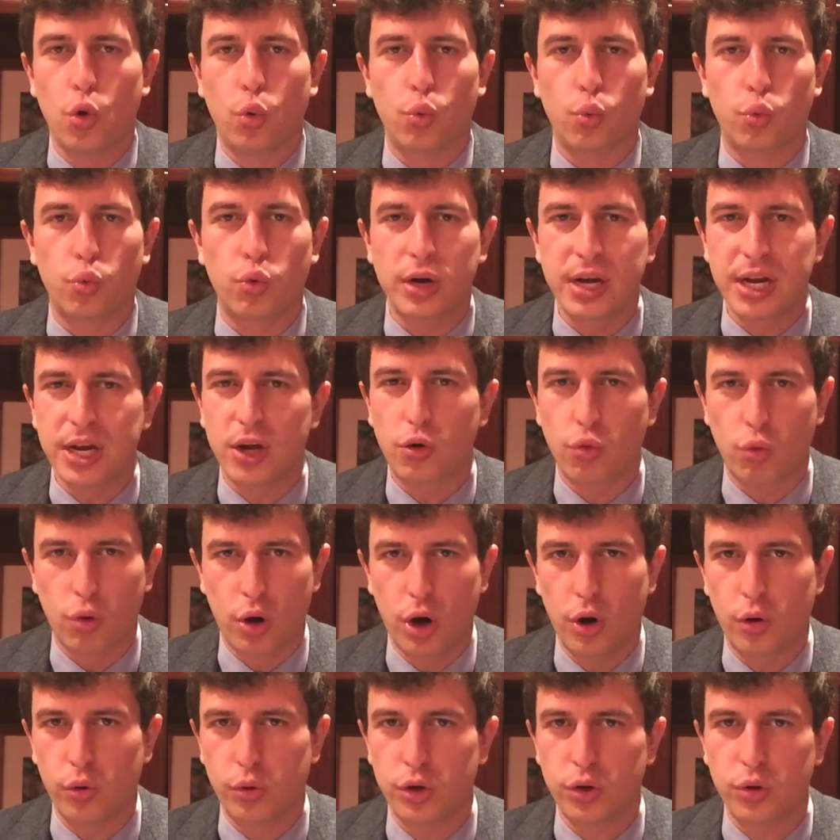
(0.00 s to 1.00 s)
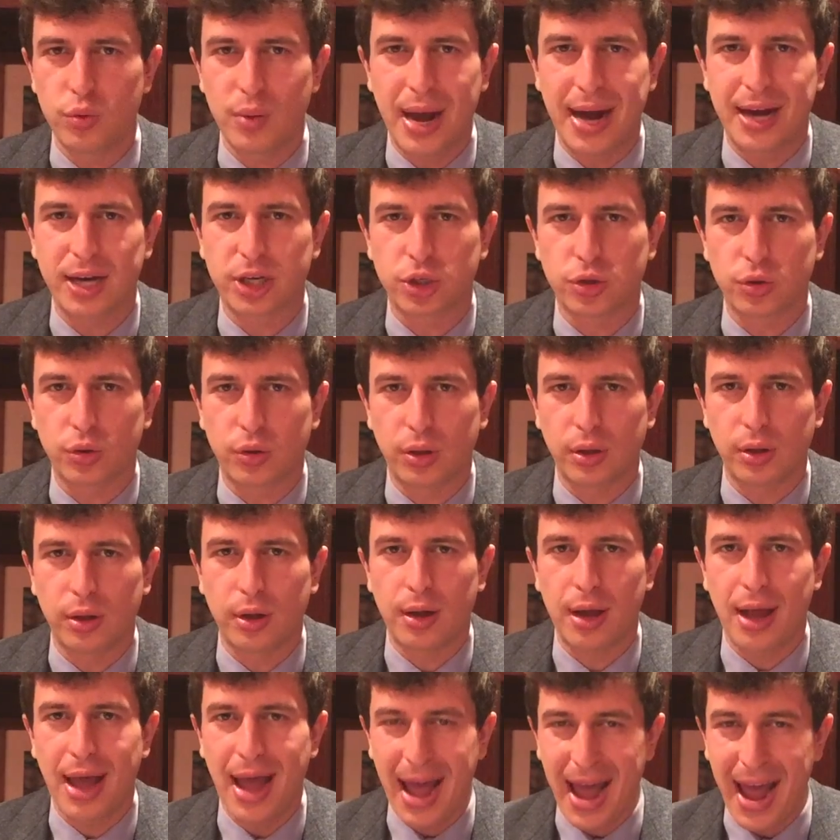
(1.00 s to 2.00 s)
regrow new natural
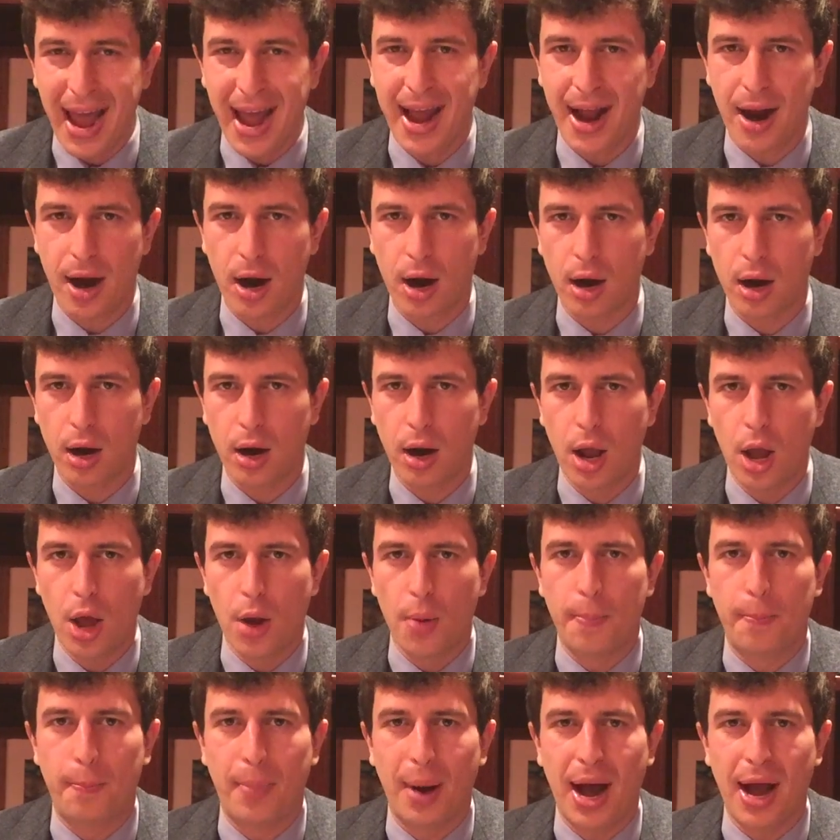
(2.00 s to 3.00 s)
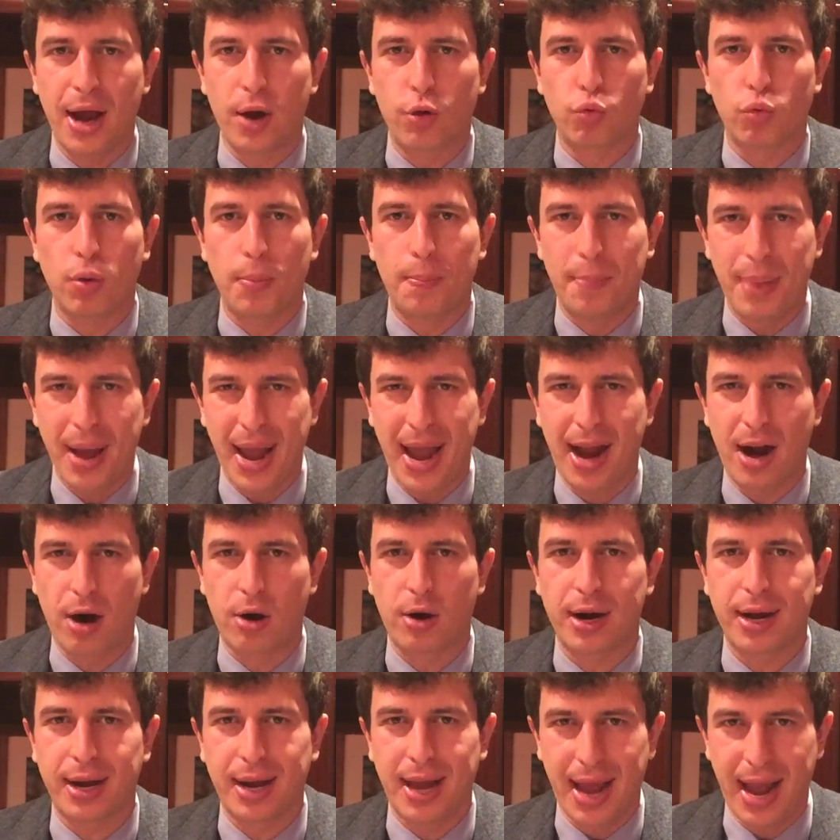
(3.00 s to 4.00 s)
hair by
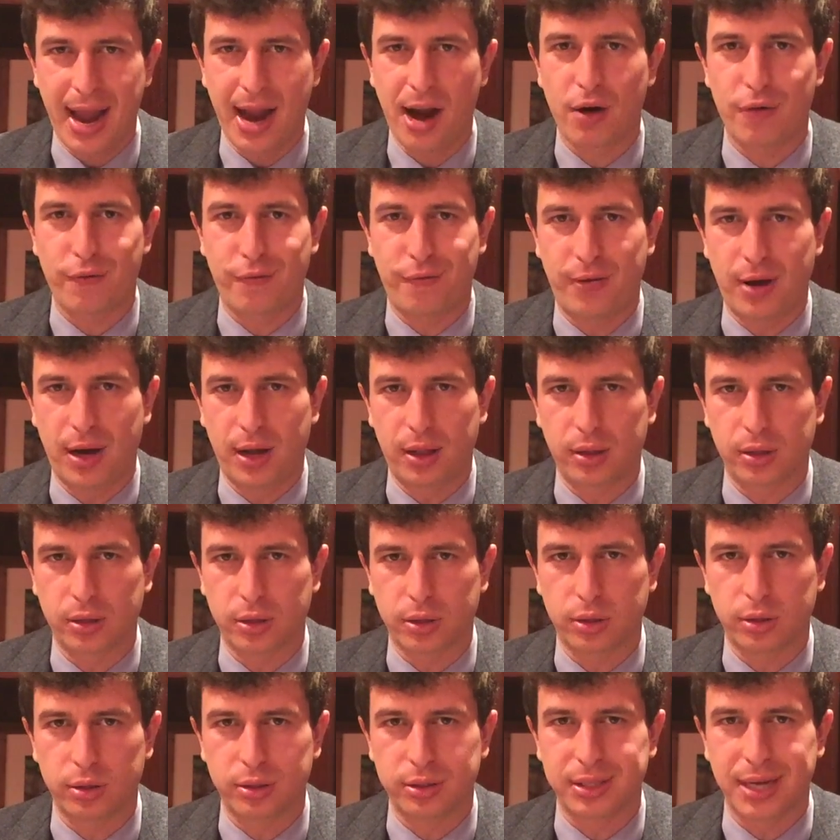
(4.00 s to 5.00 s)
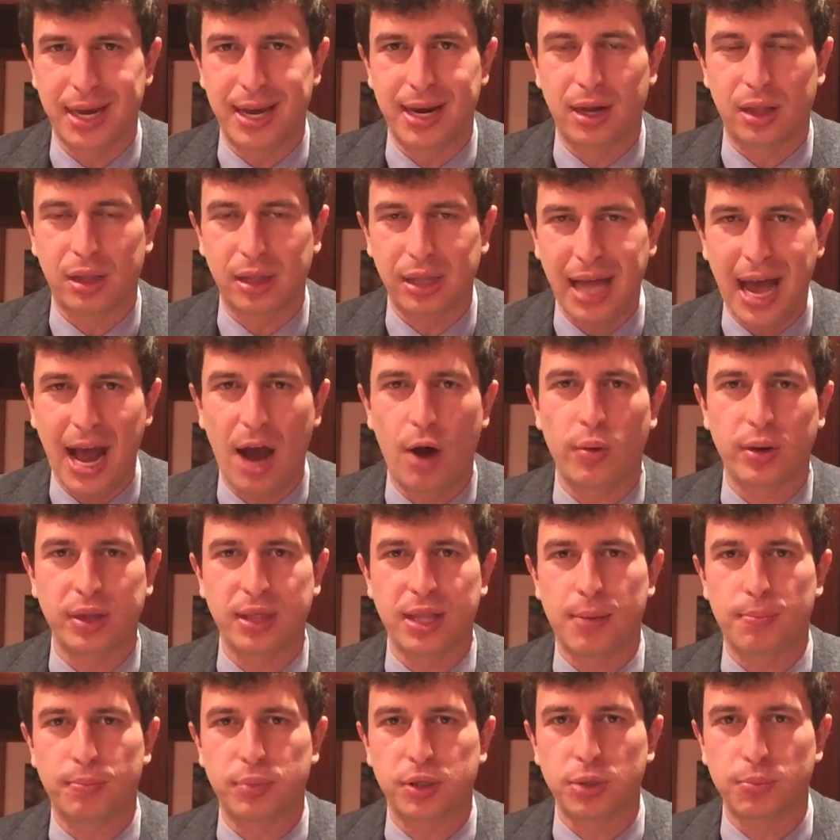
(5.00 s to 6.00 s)
repairing hair follicles and
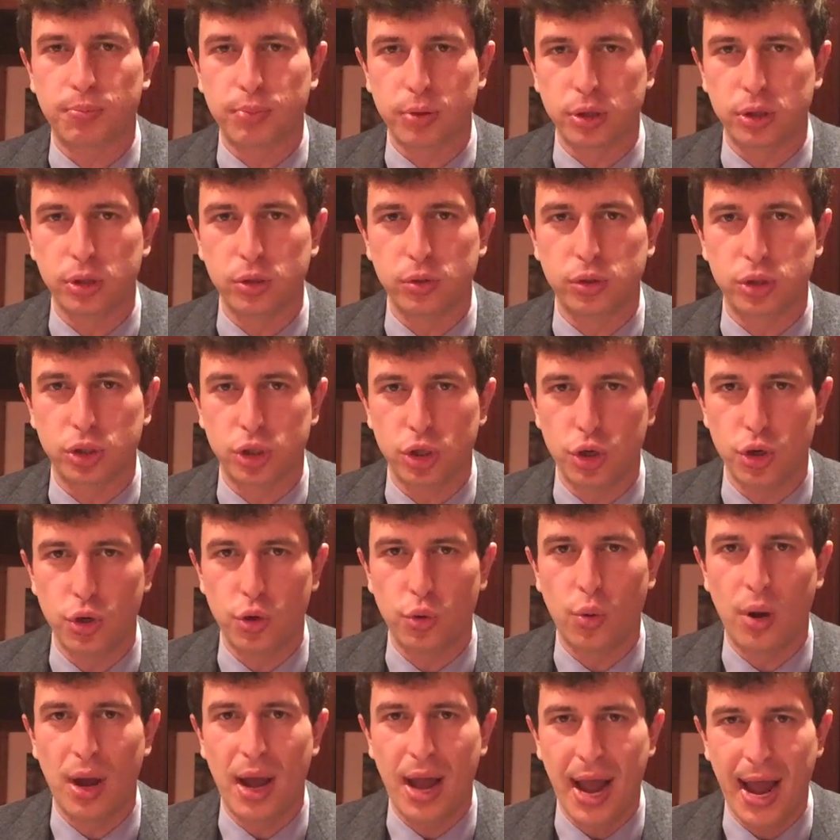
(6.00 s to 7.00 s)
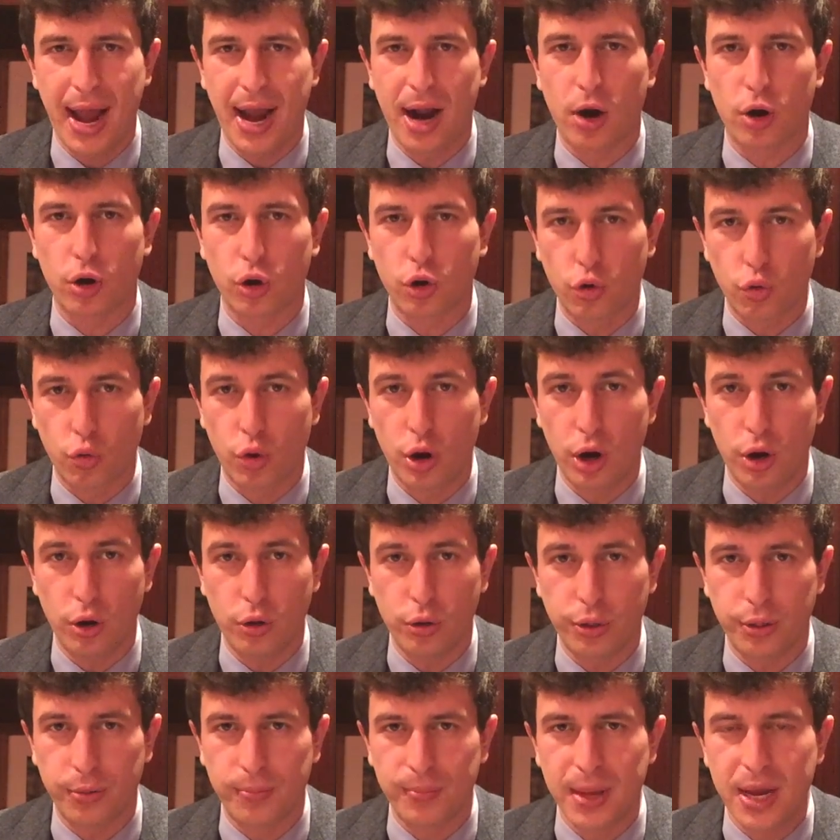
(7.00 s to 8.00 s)
allowing them to produce new hair
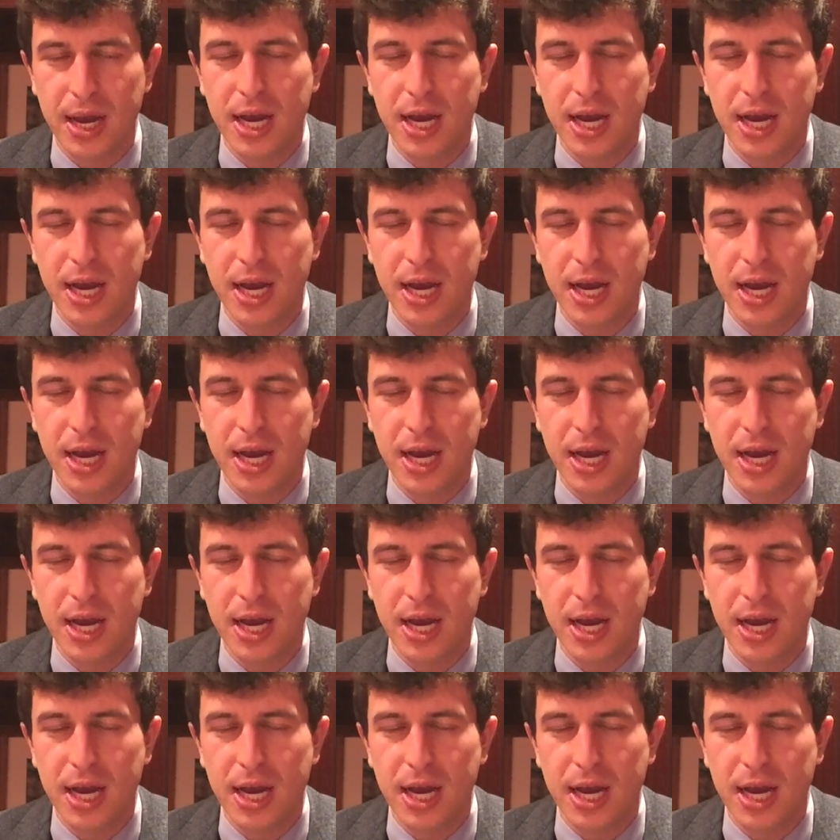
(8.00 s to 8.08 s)
growth.